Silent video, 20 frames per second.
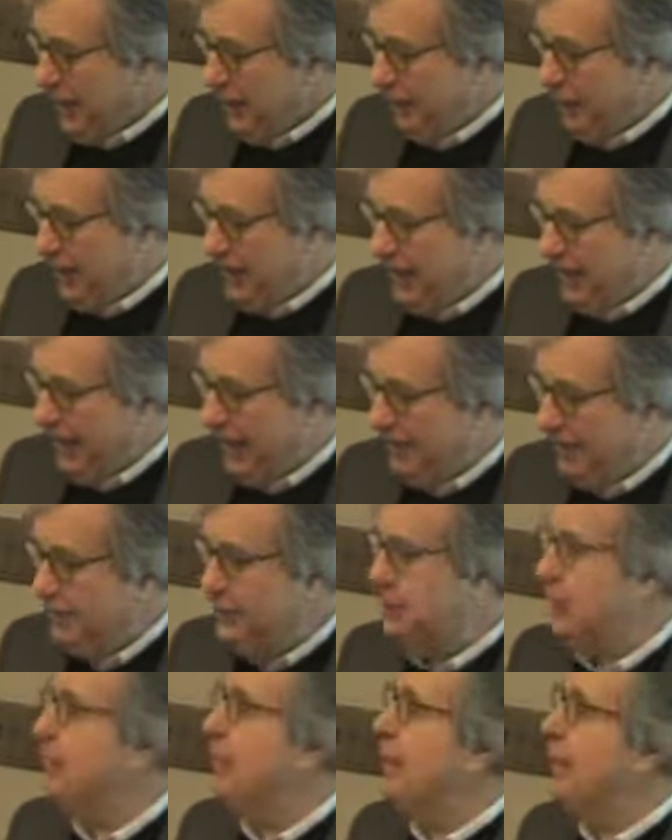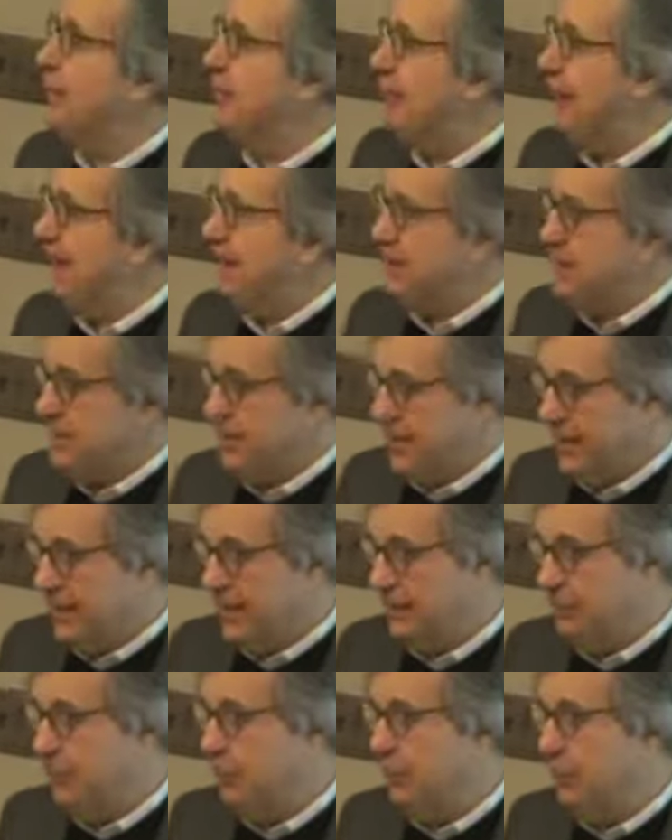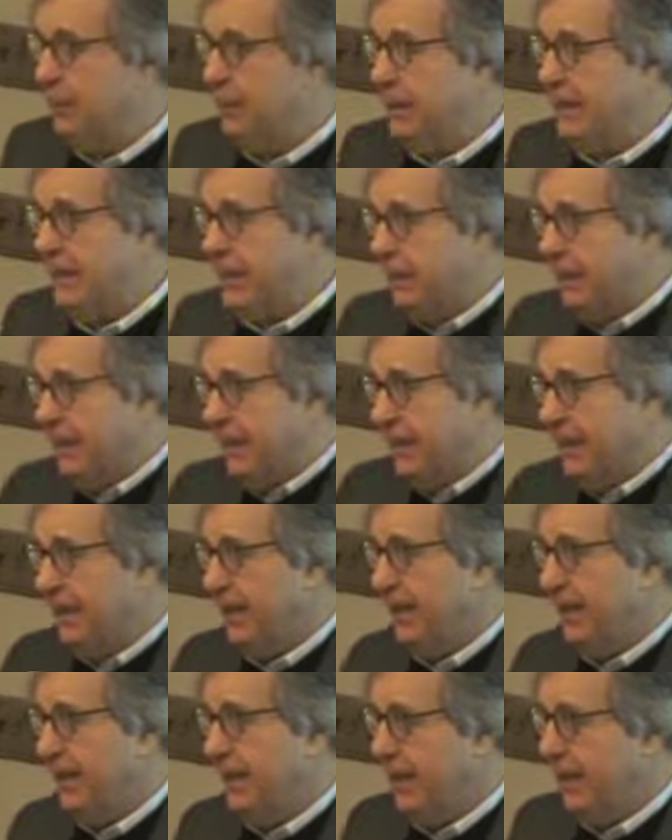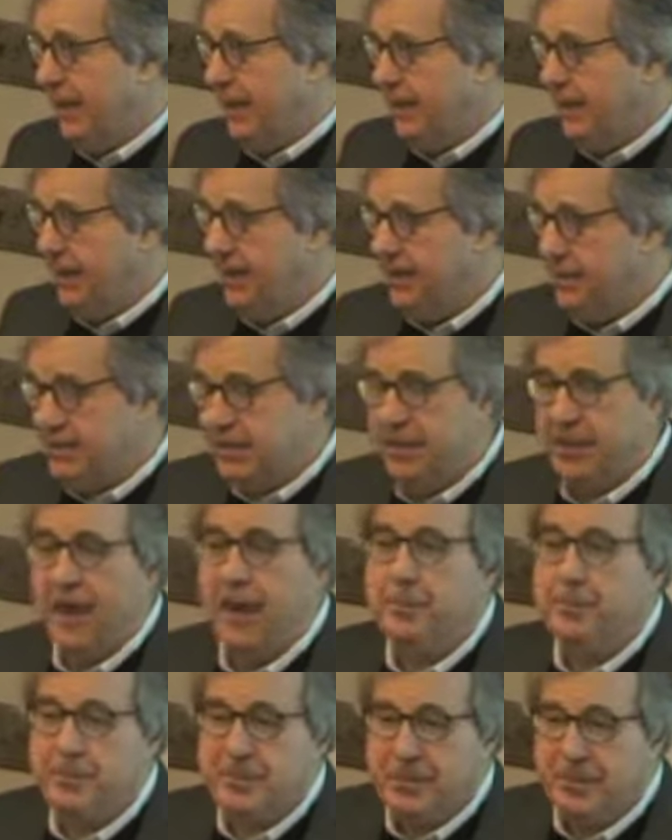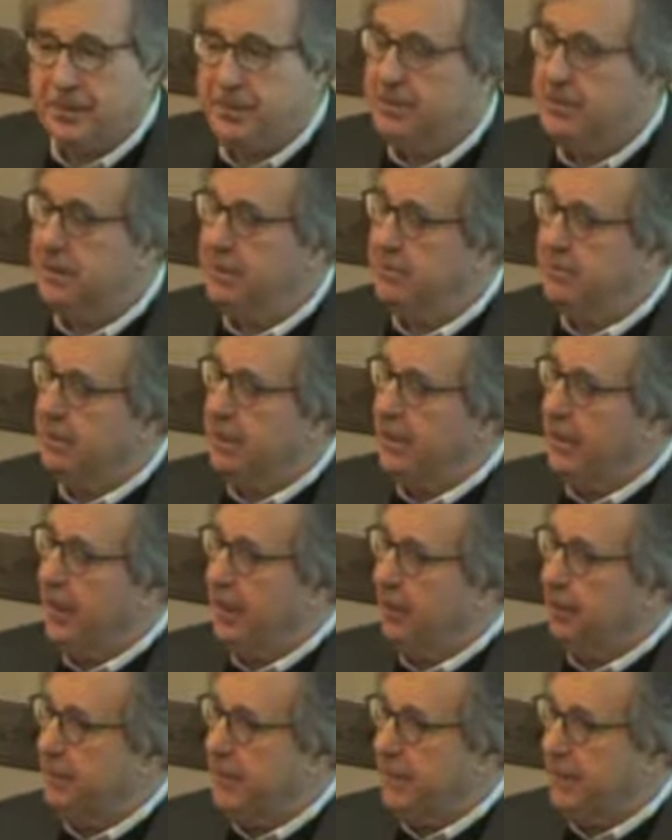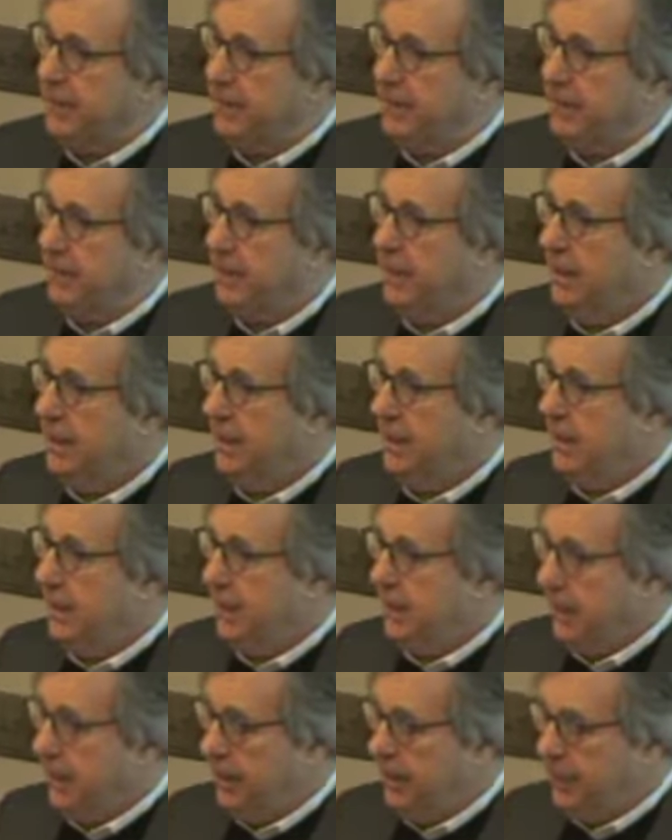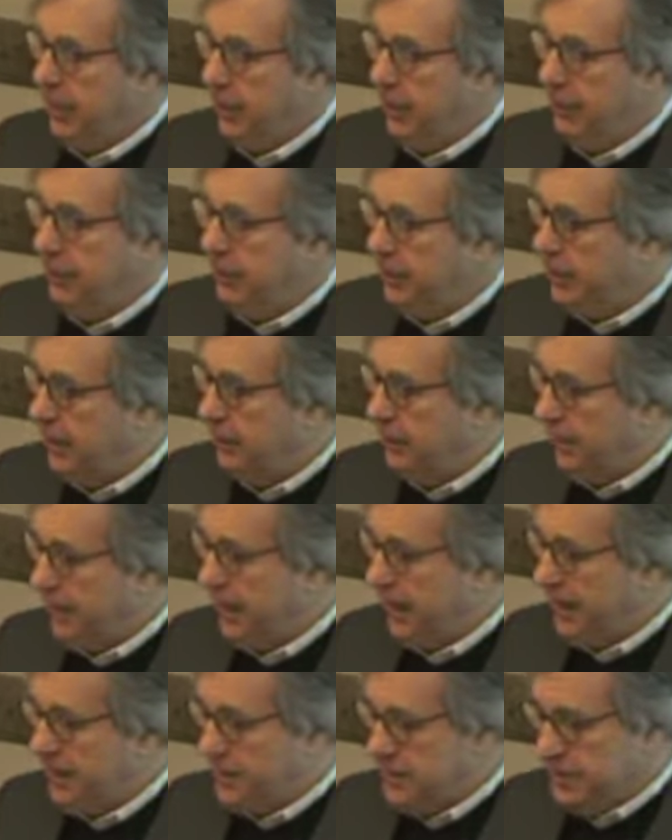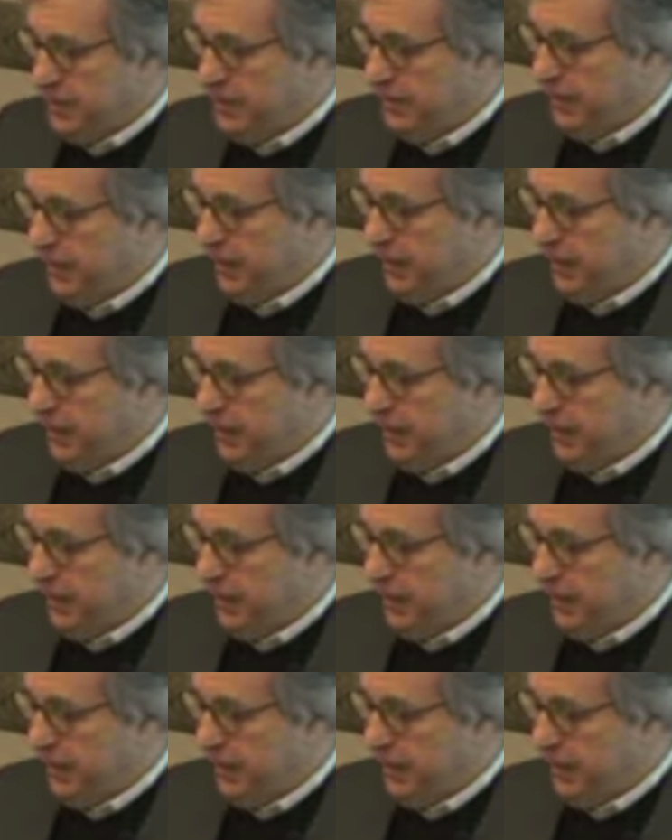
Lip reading: but I will do my best, and it will really be a synopsis. It will not be a comprehensive.